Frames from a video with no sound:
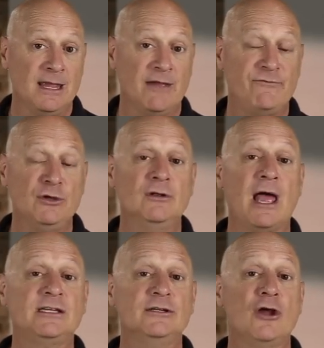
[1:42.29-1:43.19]
If you'd
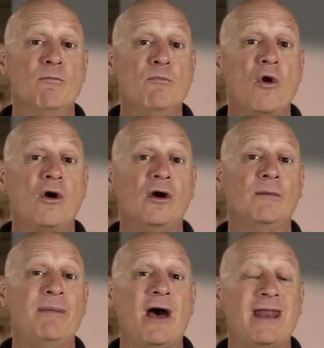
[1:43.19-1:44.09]
like to know more
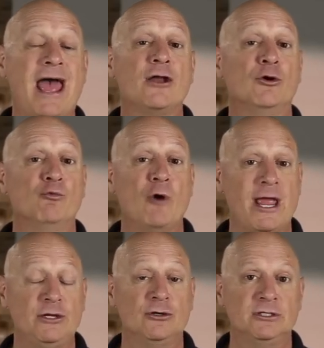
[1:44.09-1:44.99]
about how to
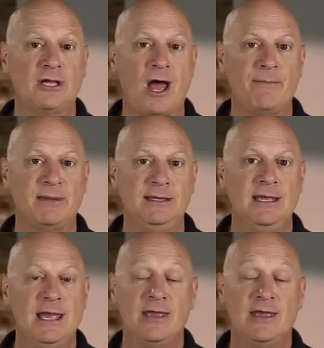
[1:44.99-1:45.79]
write good copy,